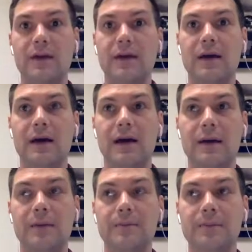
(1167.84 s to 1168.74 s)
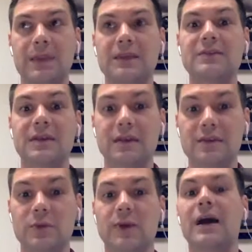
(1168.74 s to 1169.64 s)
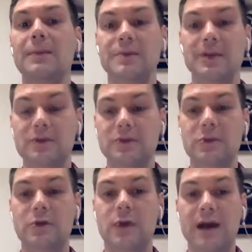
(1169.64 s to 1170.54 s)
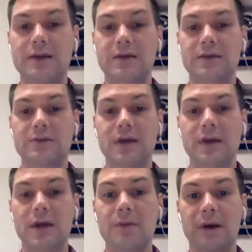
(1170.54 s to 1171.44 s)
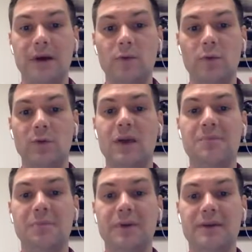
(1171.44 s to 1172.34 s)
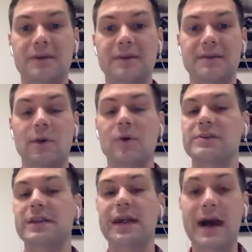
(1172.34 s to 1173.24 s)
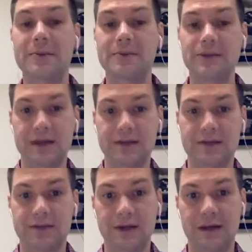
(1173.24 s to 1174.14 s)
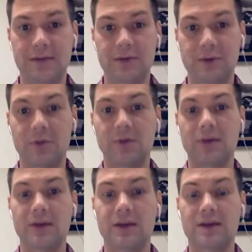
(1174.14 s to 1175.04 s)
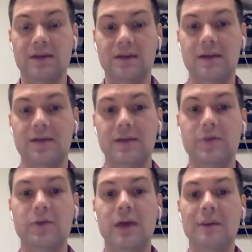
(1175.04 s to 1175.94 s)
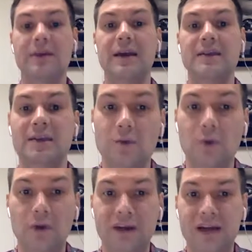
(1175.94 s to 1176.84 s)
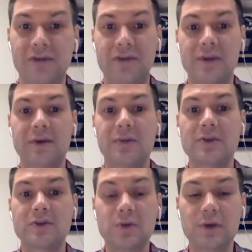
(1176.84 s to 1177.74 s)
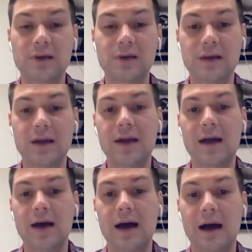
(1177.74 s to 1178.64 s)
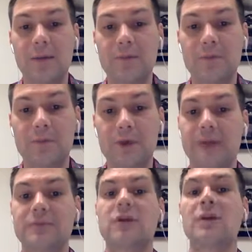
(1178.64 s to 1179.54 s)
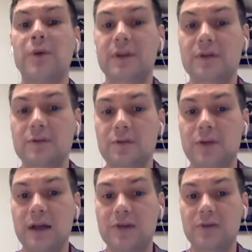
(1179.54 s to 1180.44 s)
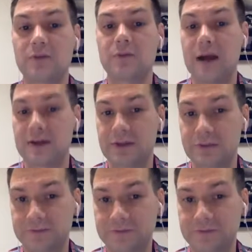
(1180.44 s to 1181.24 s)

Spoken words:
syncing, so we can update the student rosters. But when we implemented this, that wasn't an option yet. So we're going to be looking at kind of the new APIs that they're rolling out for the upcoming school year. But yeah, so you can import the Google Classroom roster.